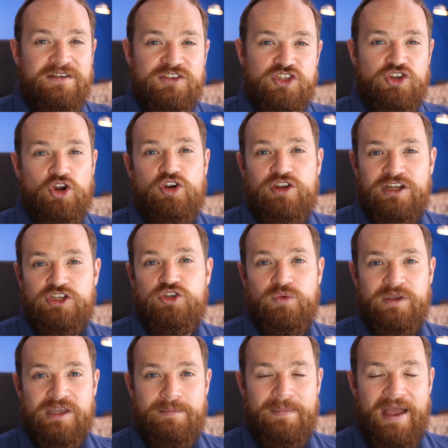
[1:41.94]
I've started
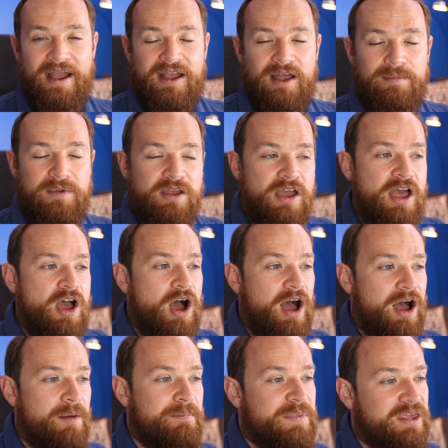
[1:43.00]
doing a backup
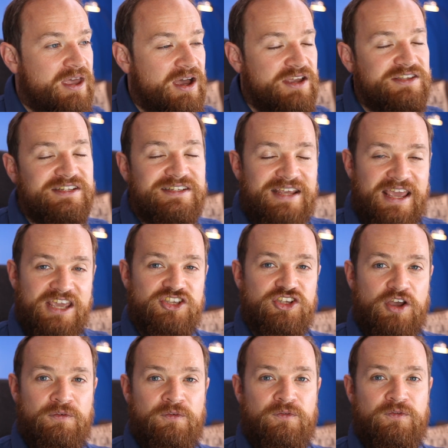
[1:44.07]
because it takes
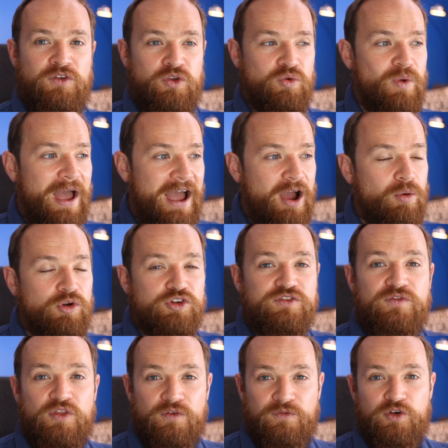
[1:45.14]
a few hours
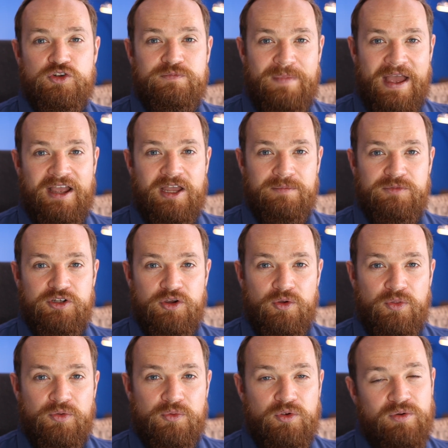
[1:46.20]
for the first backup to go
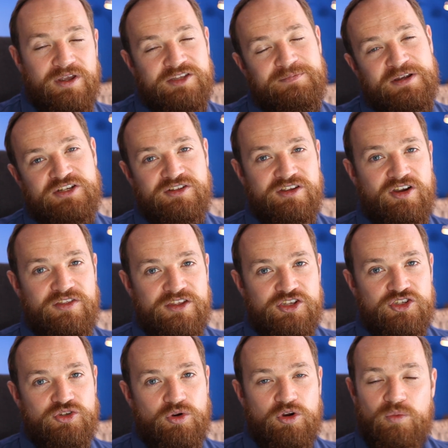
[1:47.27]
through, especially on this
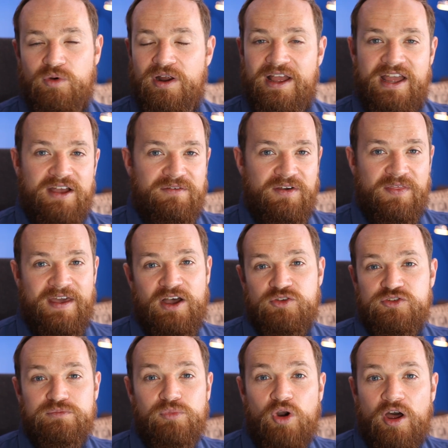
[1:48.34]
store where I have
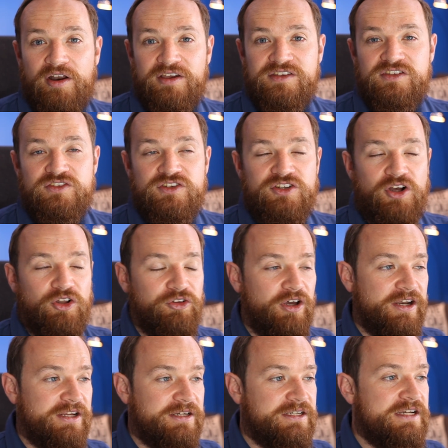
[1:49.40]
1,000 products installed
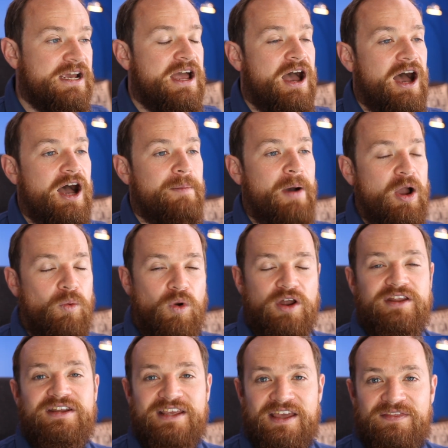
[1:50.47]
on it. I
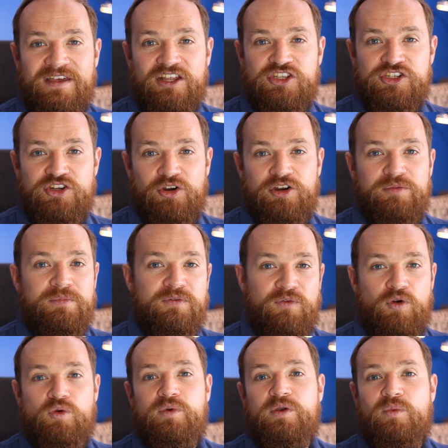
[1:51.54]
wanted to get that started
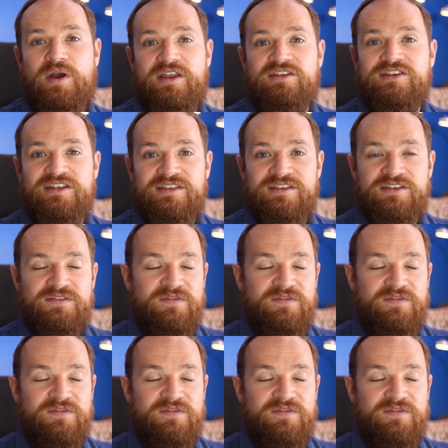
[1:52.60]
before we went and did this